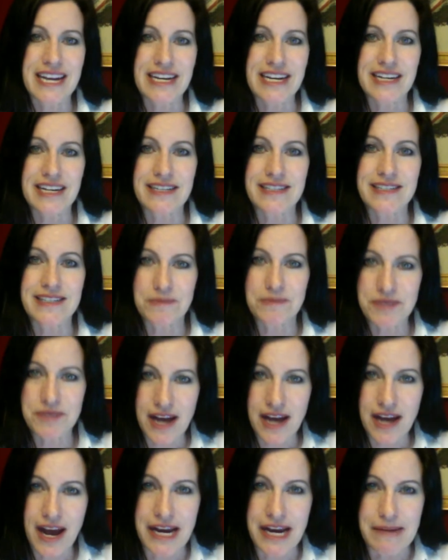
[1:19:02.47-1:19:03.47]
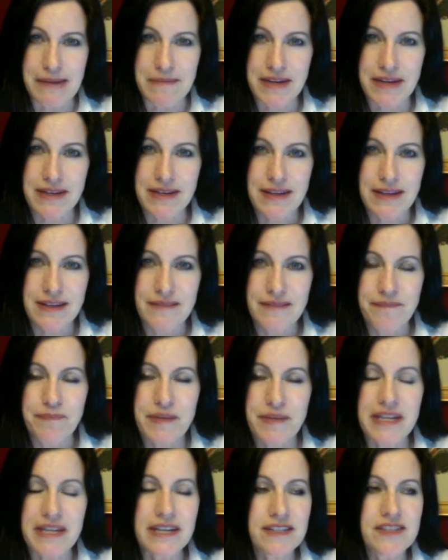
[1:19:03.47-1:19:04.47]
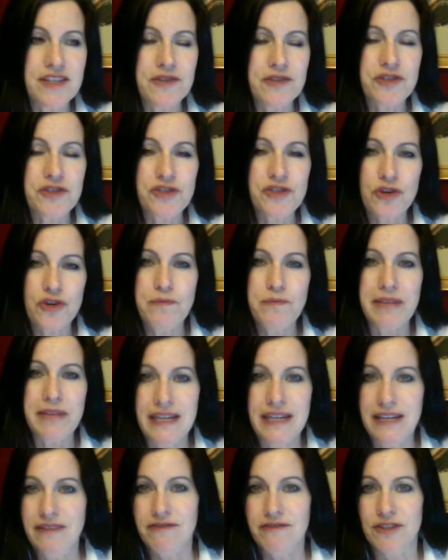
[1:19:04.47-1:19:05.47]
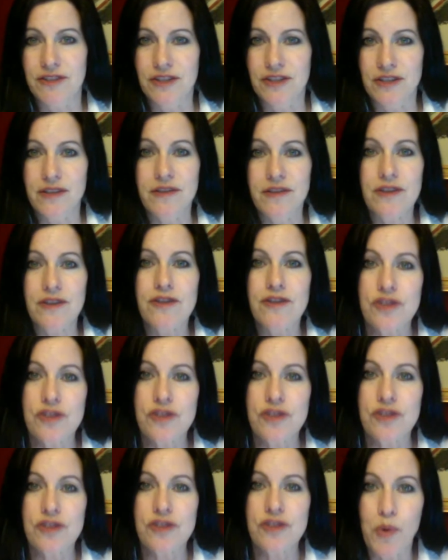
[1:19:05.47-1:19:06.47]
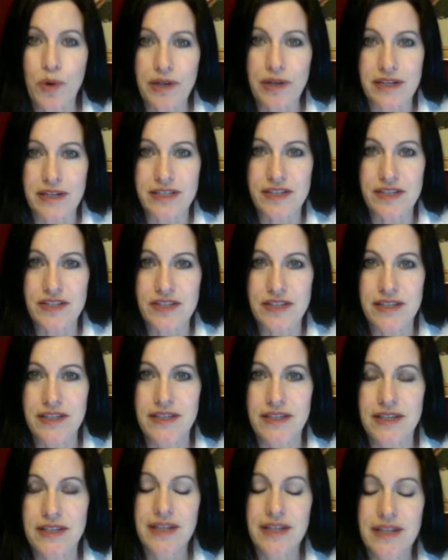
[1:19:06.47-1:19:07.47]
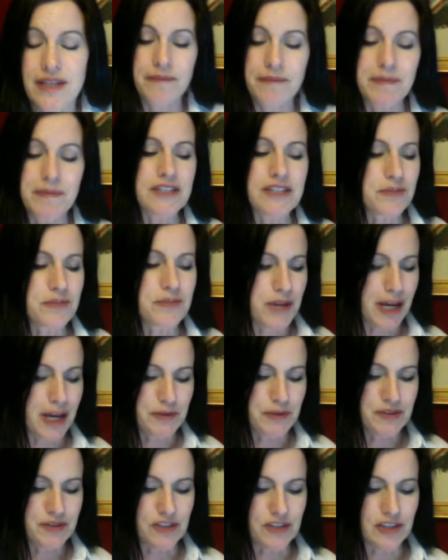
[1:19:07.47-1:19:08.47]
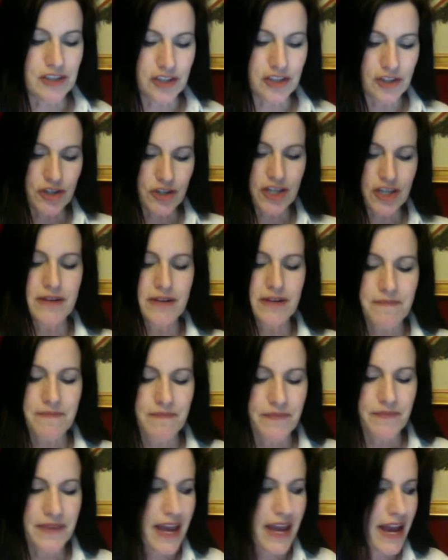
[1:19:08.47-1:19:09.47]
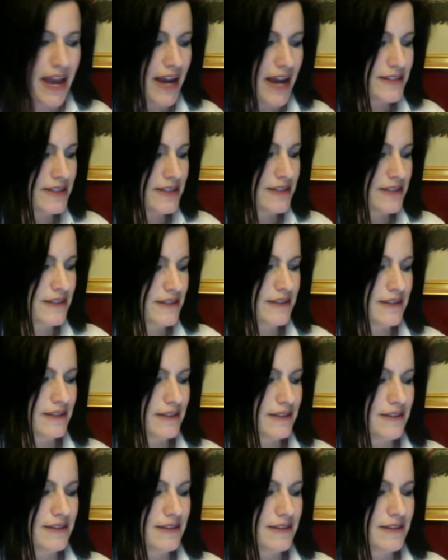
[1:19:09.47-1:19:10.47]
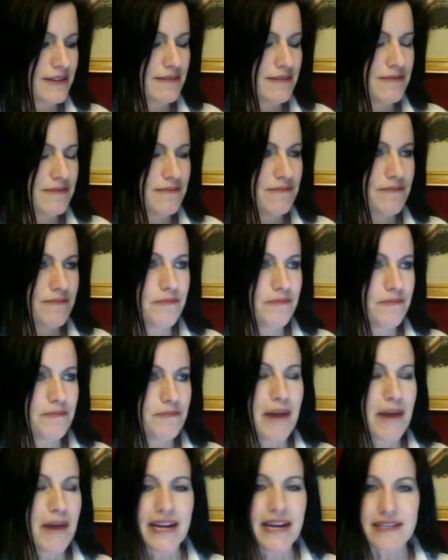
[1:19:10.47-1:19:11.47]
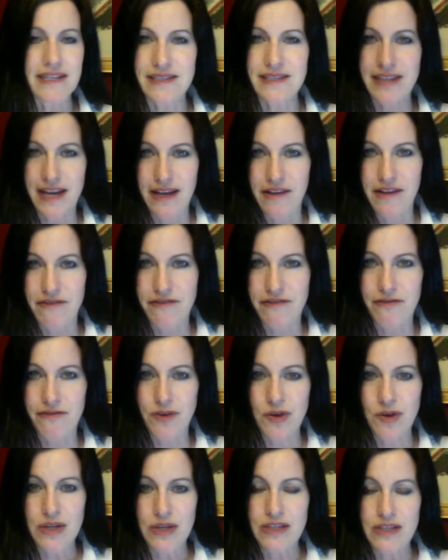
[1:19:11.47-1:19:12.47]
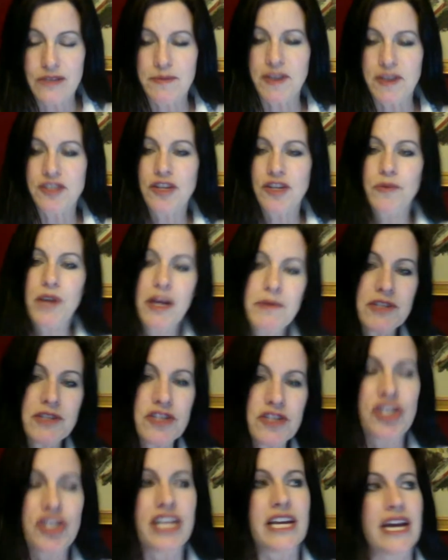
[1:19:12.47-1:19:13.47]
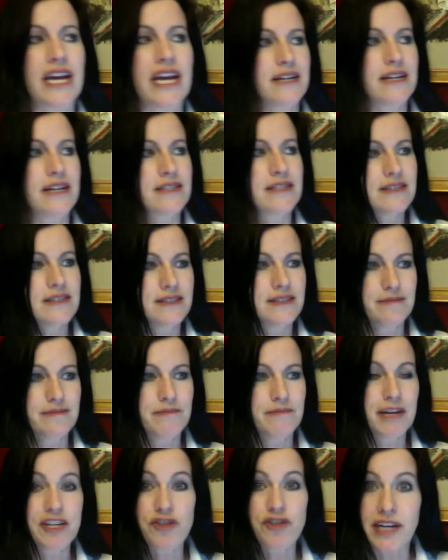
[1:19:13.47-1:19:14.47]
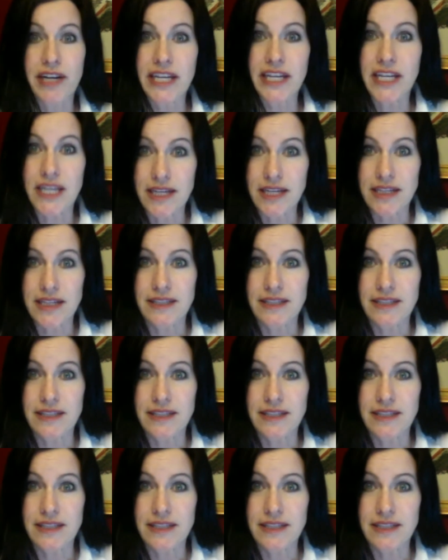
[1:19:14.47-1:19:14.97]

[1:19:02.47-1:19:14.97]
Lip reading: us some time because they're so meaningful. They're so important. I mean, to be able to look at myself, especially when I was looking at my drinking,